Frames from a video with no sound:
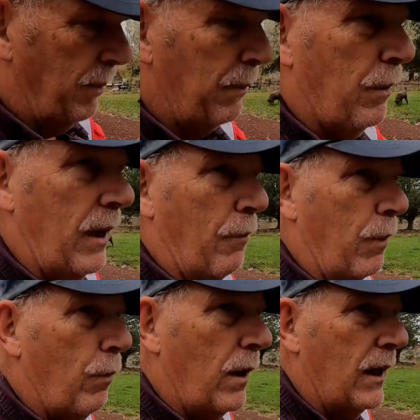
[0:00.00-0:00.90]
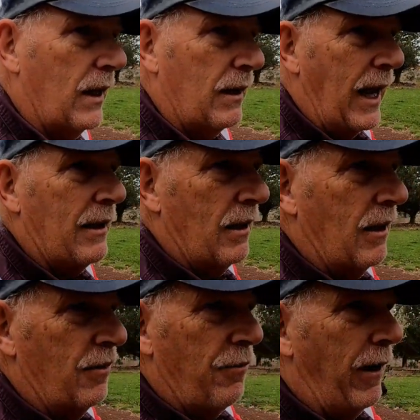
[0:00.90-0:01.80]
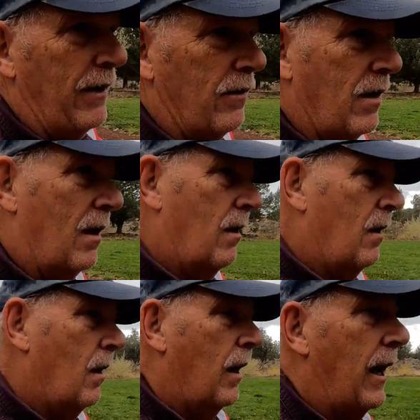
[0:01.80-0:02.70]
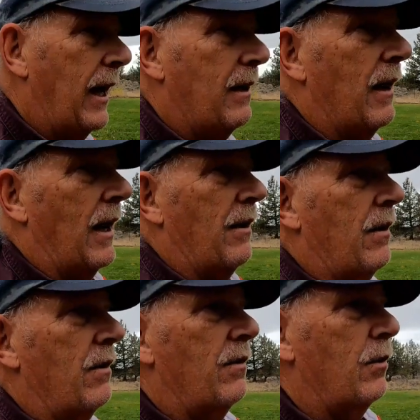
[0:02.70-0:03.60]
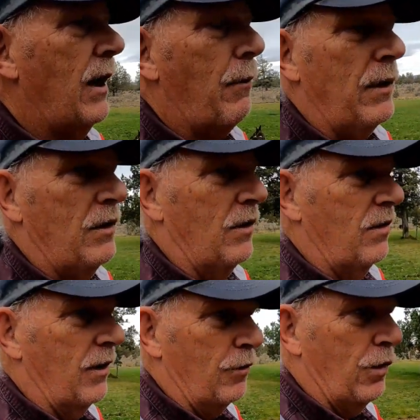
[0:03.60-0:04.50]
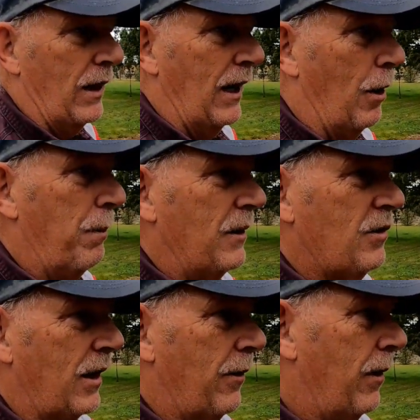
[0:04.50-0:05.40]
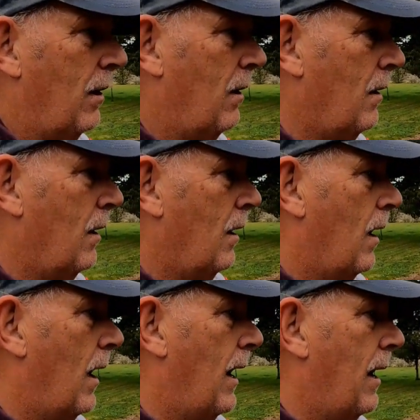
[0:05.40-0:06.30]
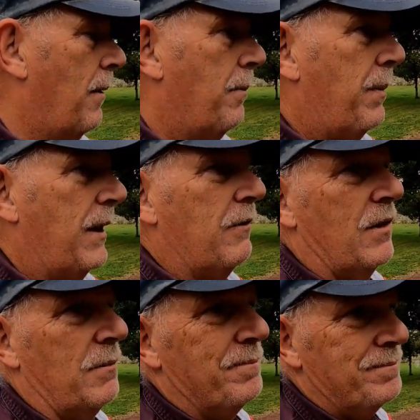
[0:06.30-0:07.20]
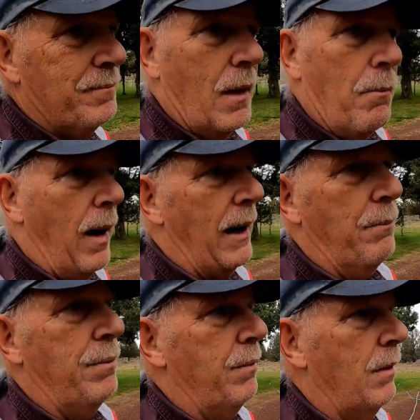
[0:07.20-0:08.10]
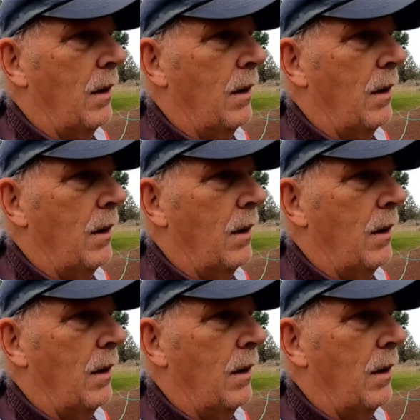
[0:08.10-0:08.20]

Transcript: the people that we really connected as friends. And uh, so now we just still try to help each other. Uh, but it's my.